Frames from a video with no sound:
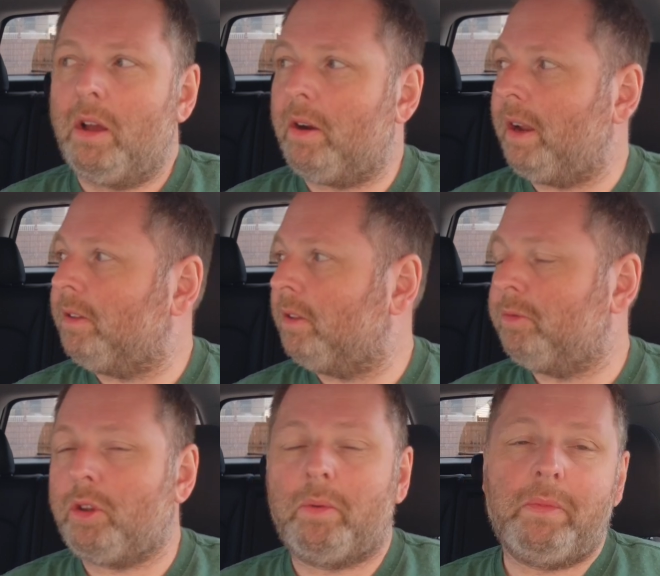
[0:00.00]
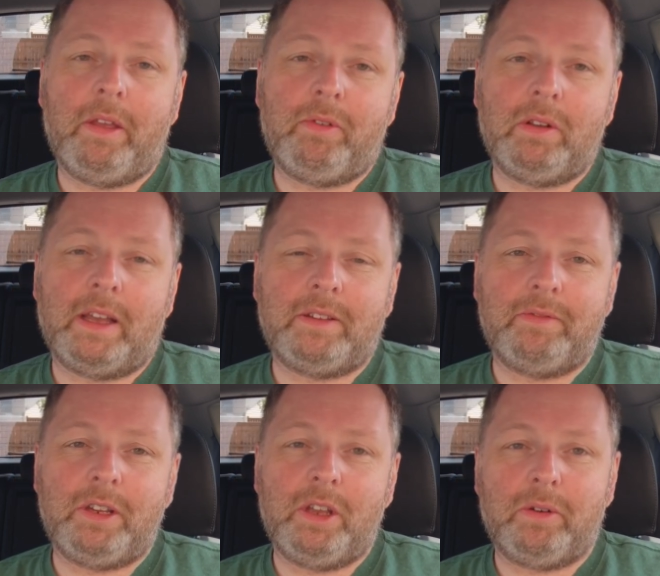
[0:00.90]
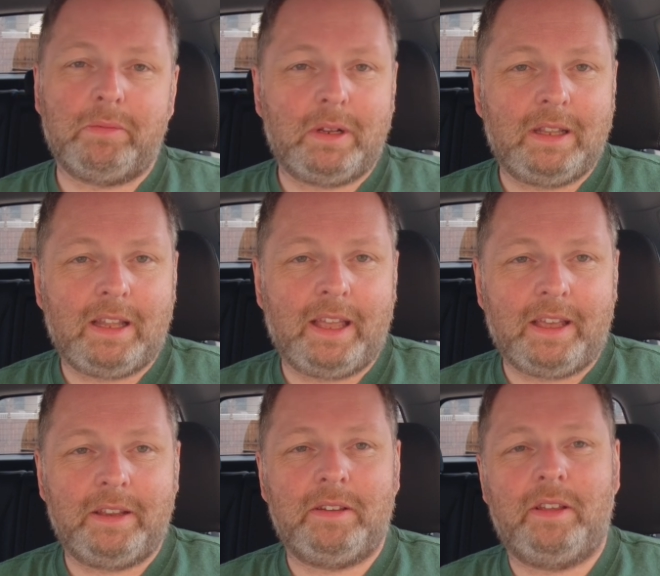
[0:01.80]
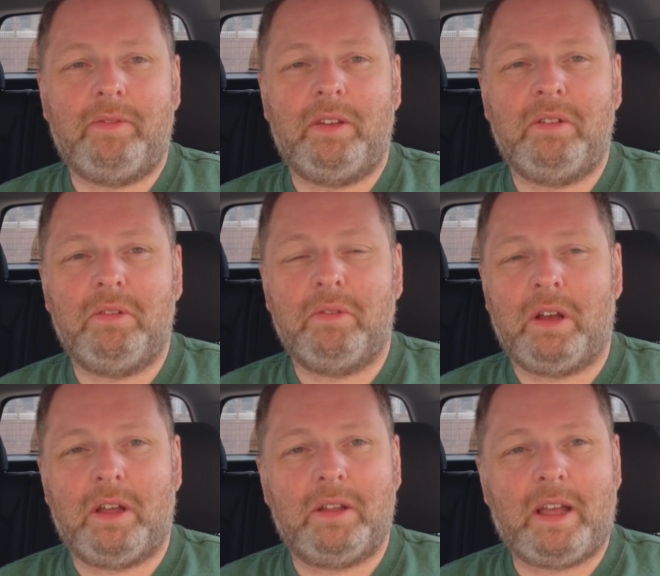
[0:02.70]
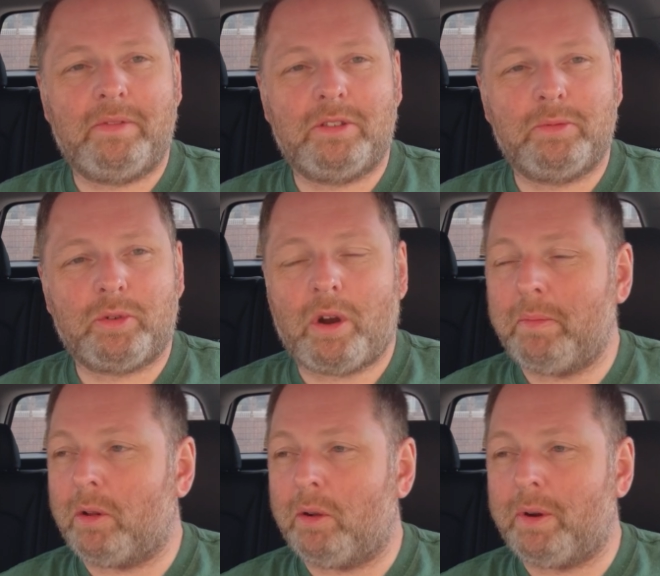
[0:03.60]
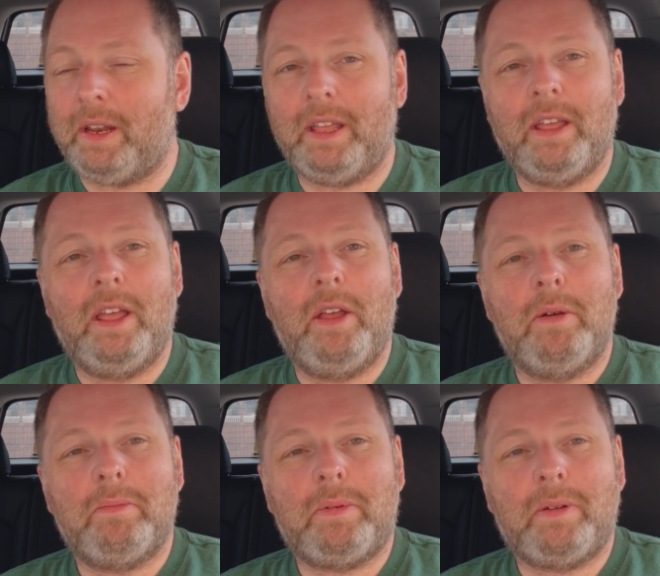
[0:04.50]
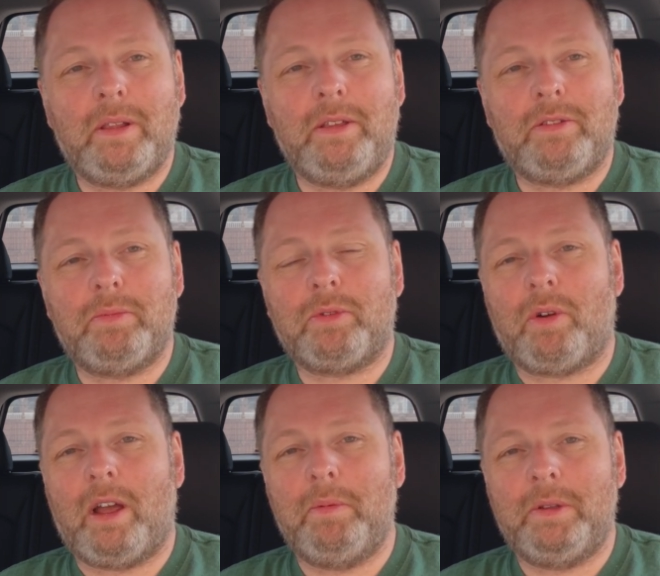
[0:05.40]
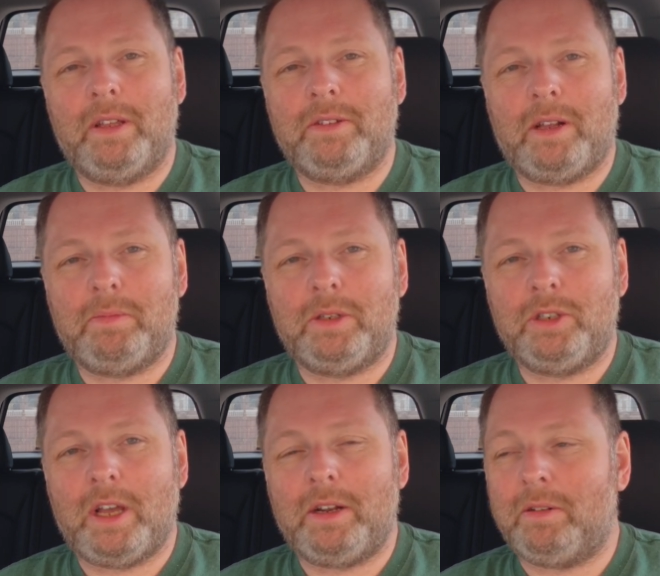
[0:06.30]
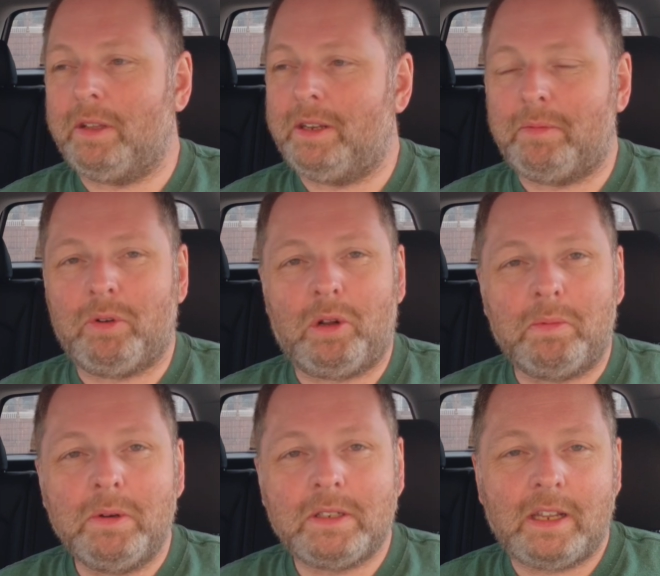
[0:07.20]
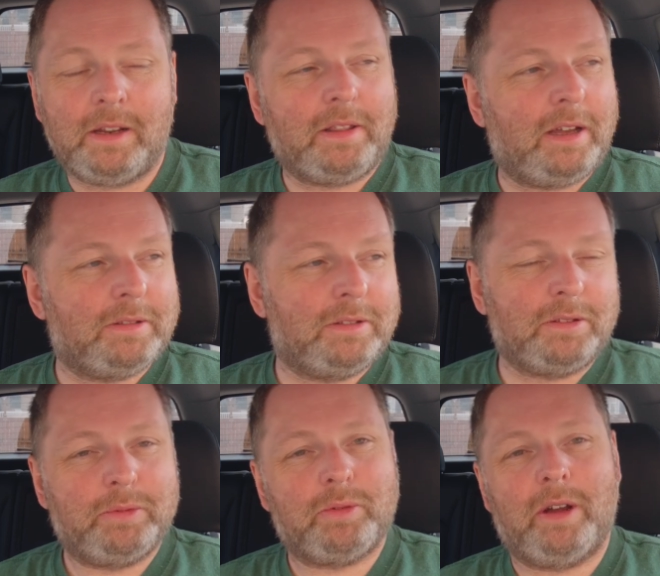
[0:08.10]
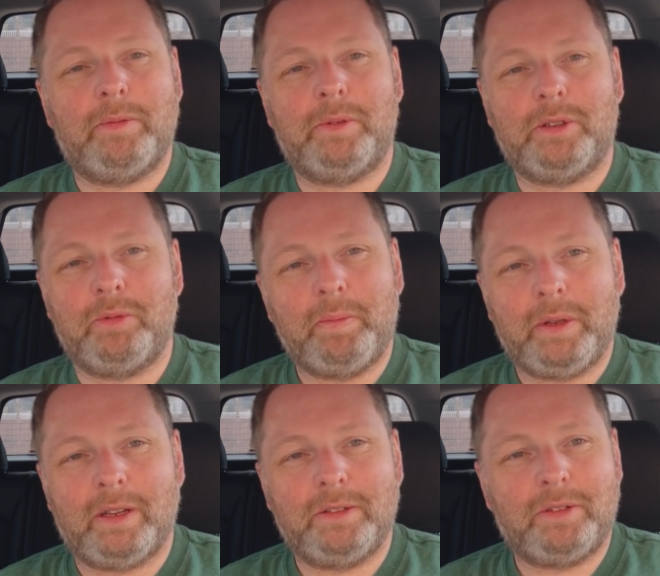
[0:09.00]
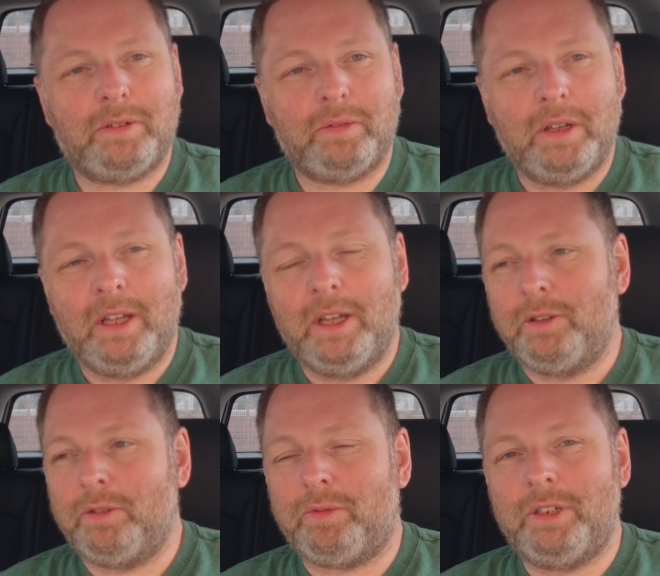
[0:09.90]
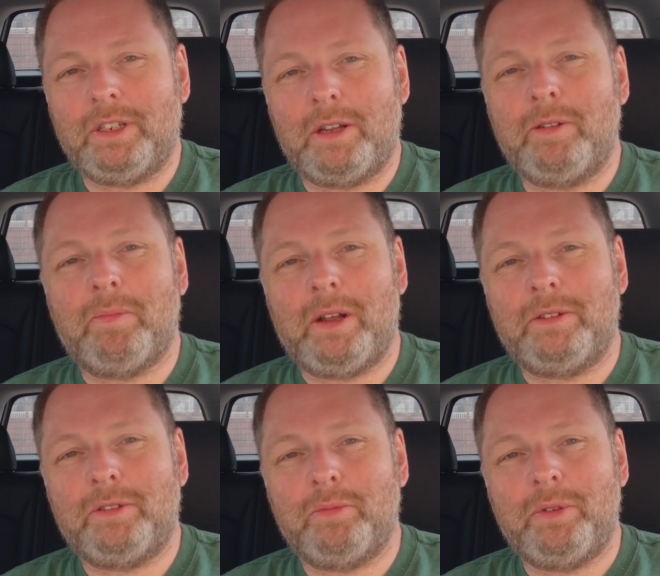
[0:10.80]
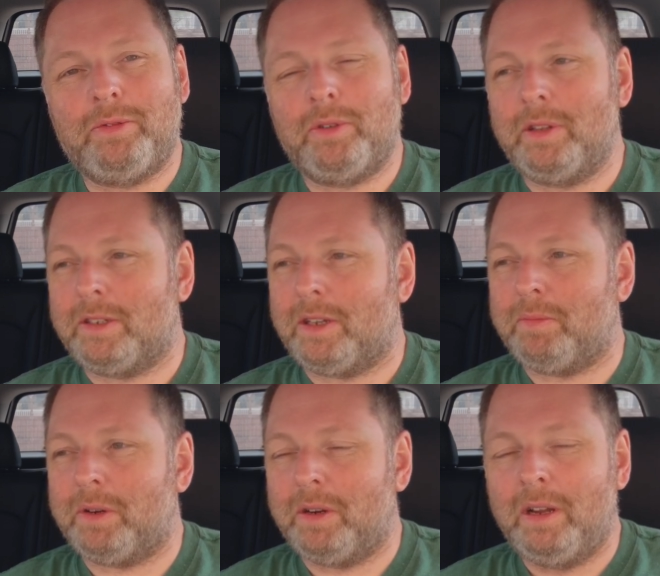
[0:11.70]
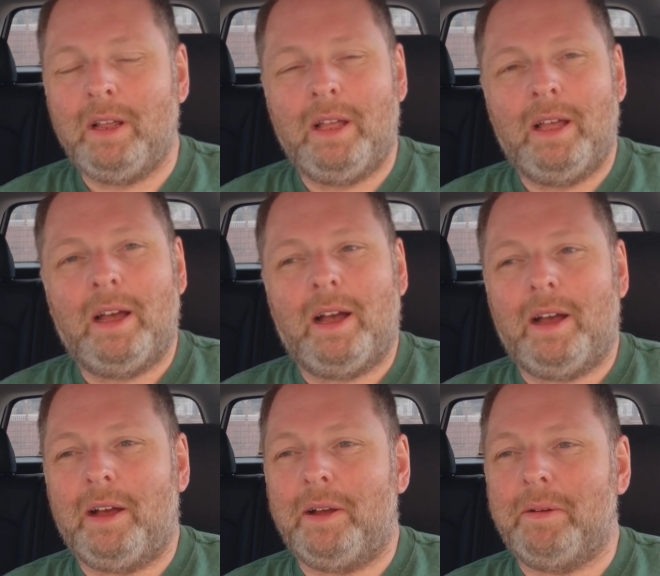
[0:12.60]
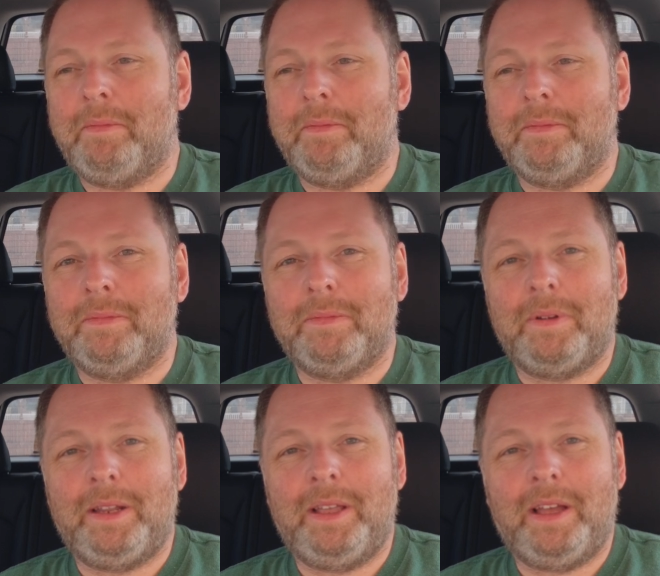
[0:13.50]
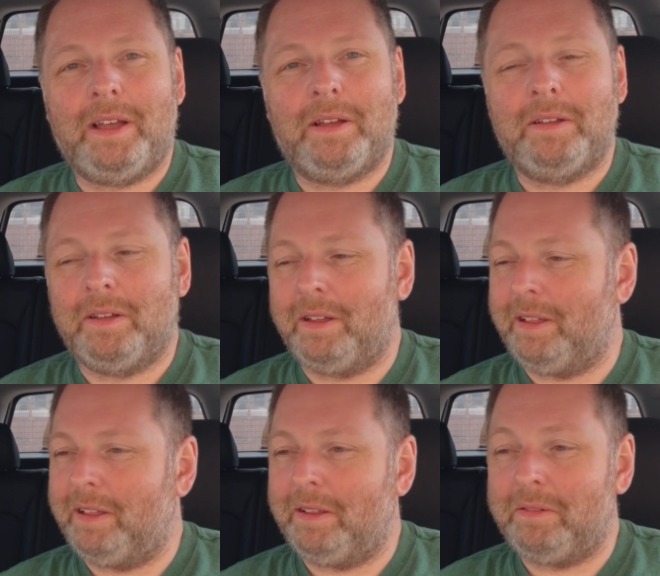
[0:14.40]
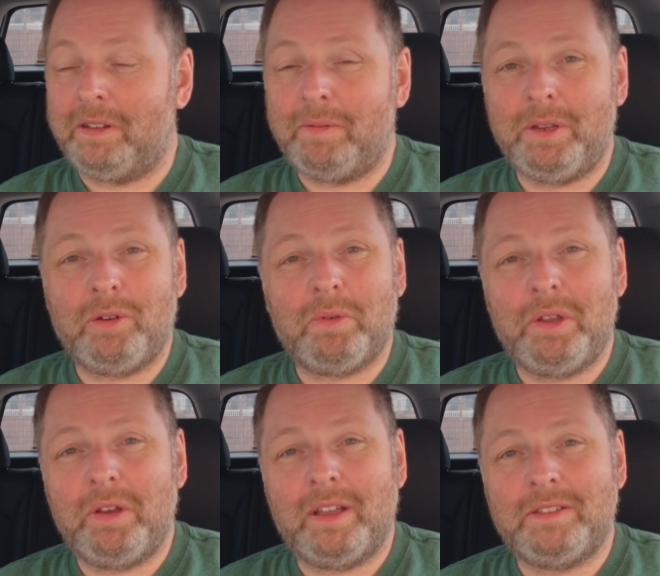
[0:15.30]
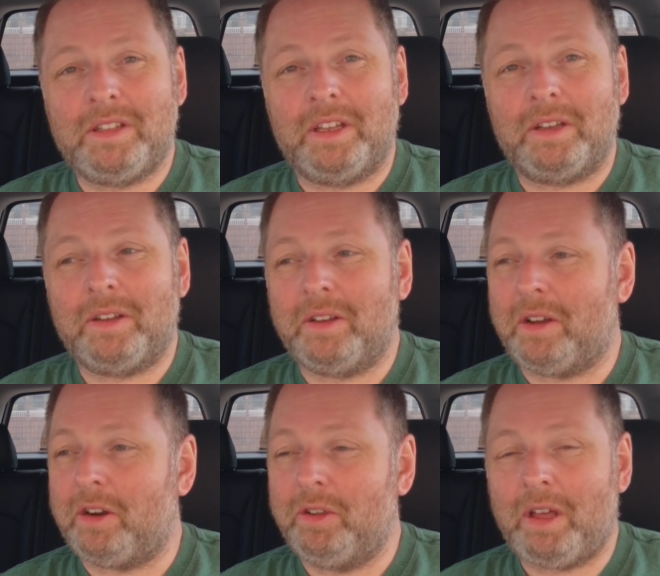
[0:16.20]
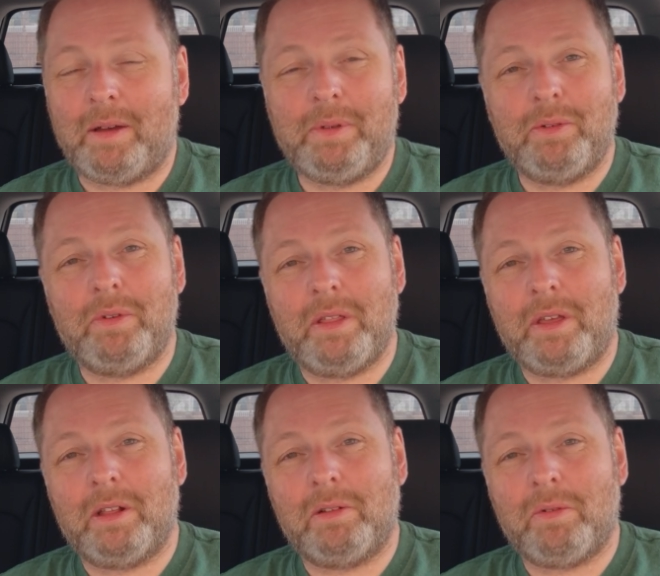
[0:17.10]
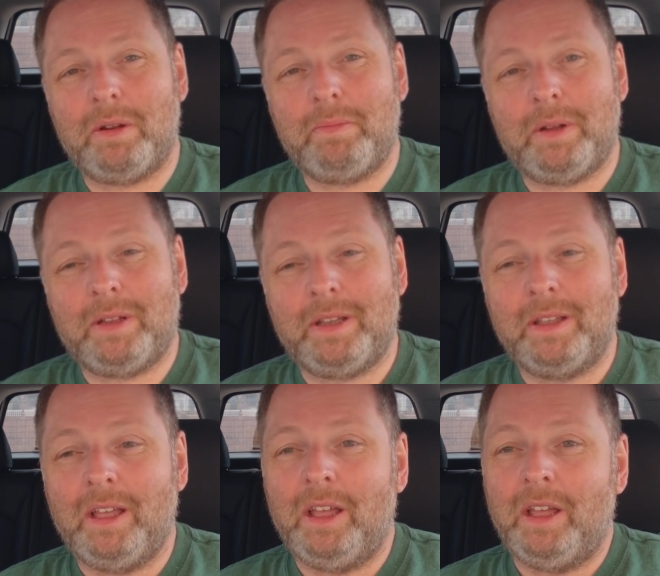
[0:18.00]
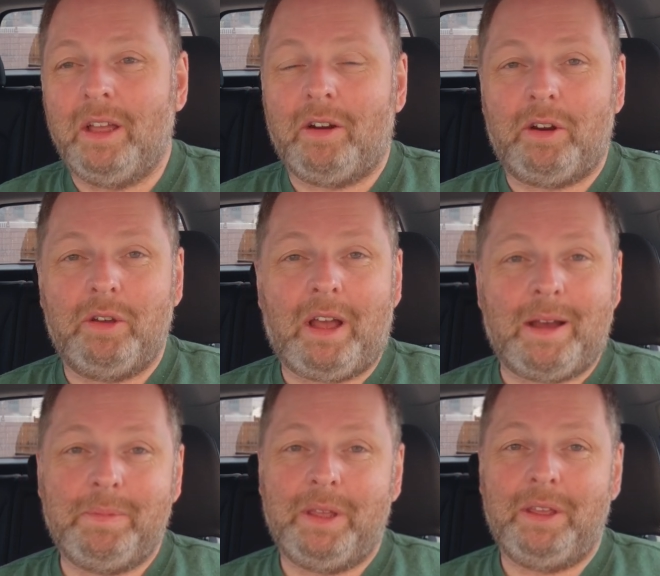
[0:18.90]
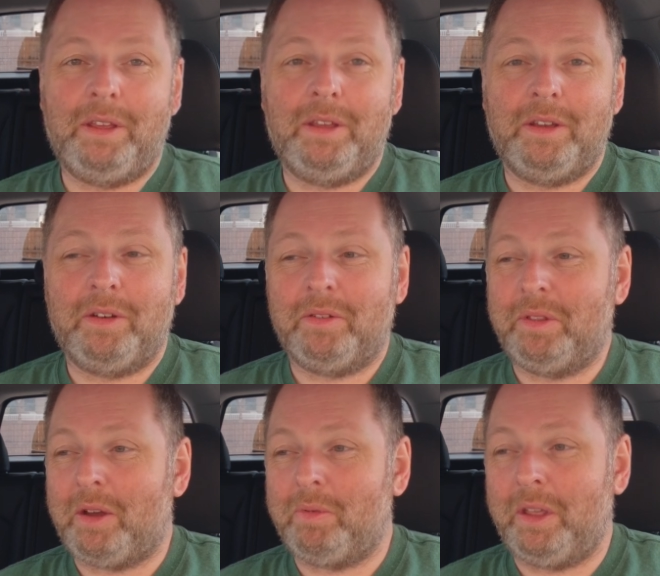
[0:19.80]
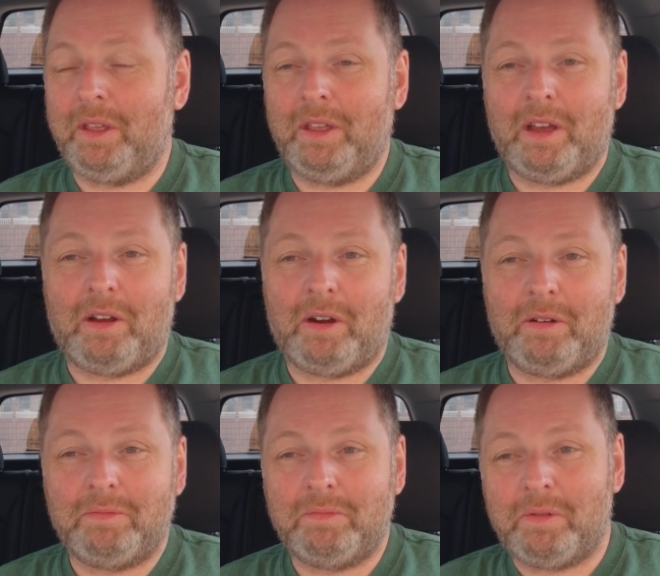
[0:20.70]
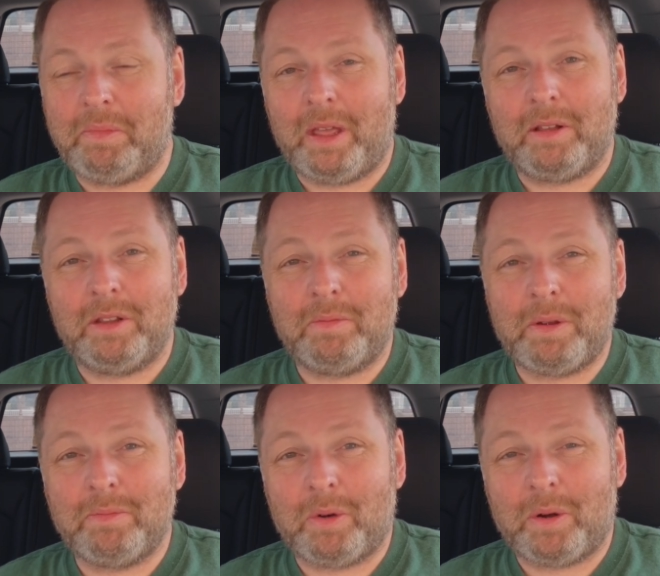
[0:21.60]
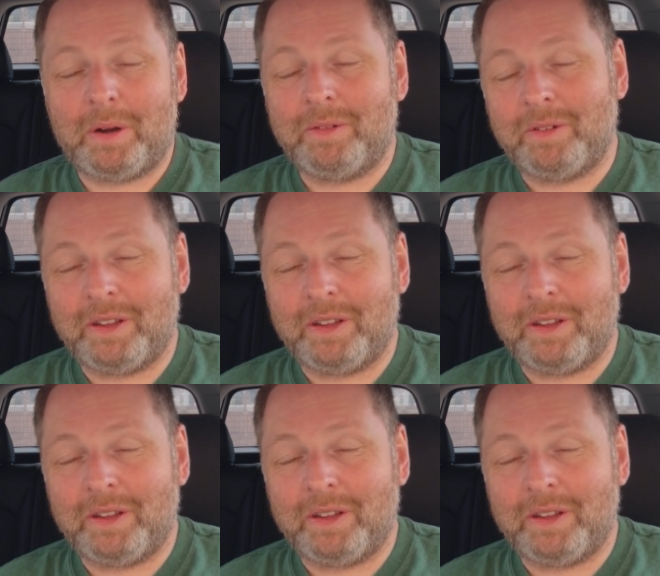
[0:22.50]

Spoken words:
All right, so if you like the video, like it. If you haven't subscribed already, please subscribe. It does help the channel, and I'm almost at 1,000 subscribers, so it would be nice to reach that milestone before the summer. And yeah, let me know what you guys think. Are you happy with kilowatt billing? Are you happy that we are paying a little bit more?